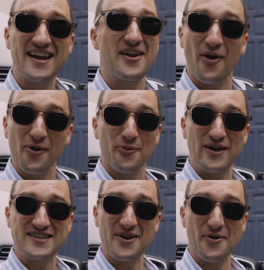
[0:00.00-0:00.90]
it all the way
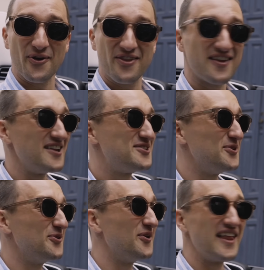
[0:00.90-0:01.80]
to the north
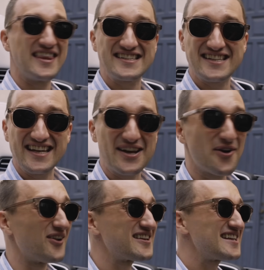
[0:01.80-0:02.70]
to the city
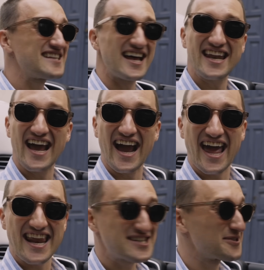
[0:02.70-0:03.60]
called San
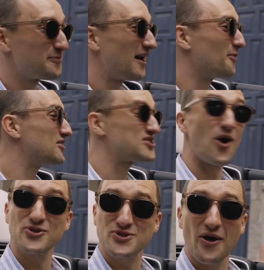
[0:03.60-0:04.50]
Cristobal, which
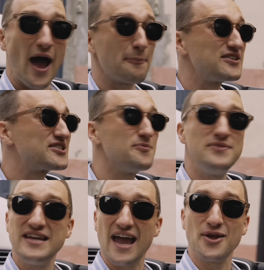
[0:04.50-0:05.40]
also happens to
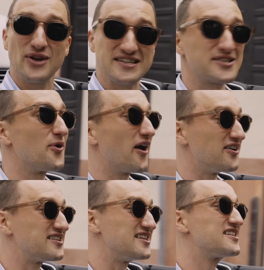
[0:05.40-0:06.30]
be a UNESCO
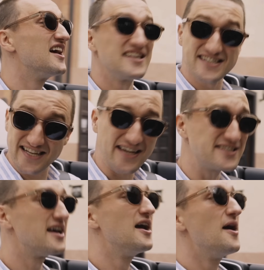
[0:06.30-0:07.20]
heritage site
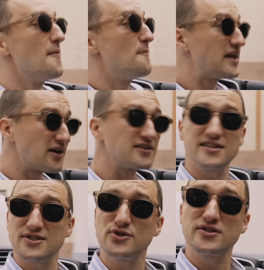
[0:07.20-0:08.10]
because
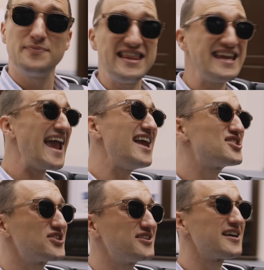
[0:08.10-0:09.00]
this used to be the
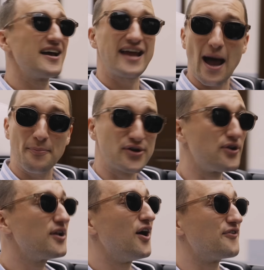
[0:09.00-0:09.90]
ancient
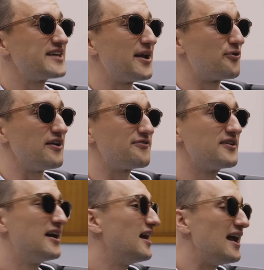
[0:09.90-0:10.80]
capital of Tenerife.
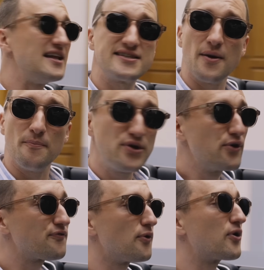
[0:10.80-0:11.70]
It's
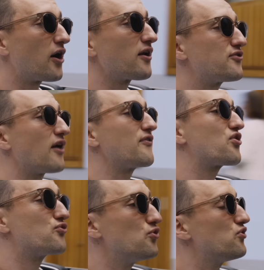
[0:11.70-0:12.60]
beautiful. We're currently driving
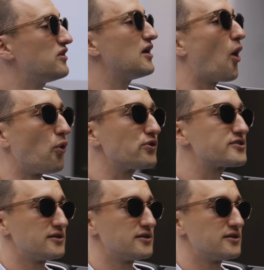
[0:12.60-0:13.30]
through the old